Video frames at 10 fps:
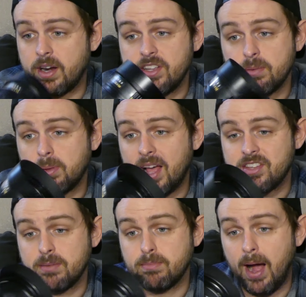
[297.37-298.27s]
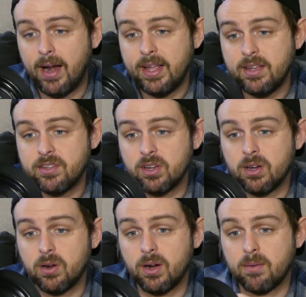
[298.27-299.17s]
It is a plastic body,
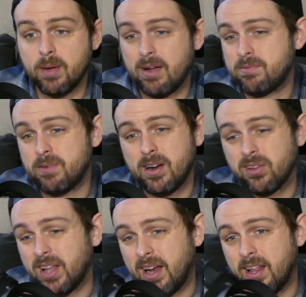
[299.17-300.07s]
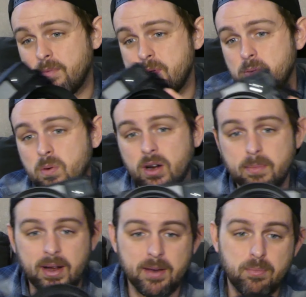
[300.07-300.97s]
so I've read online a lot of people worried
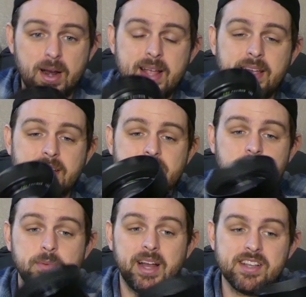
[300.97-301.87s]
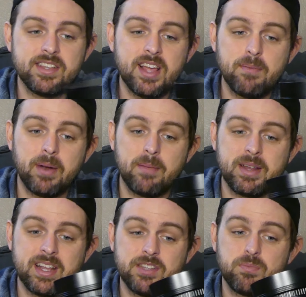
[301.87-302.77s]
about it breaking and stuff because of that. But I
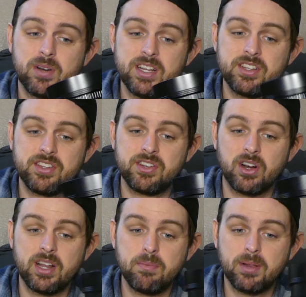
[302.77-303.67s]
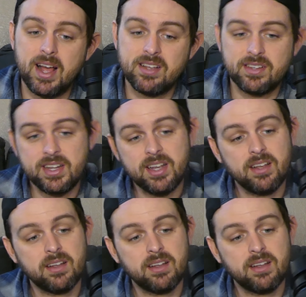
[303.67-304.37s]
mean, it's pretty sturdy plastic,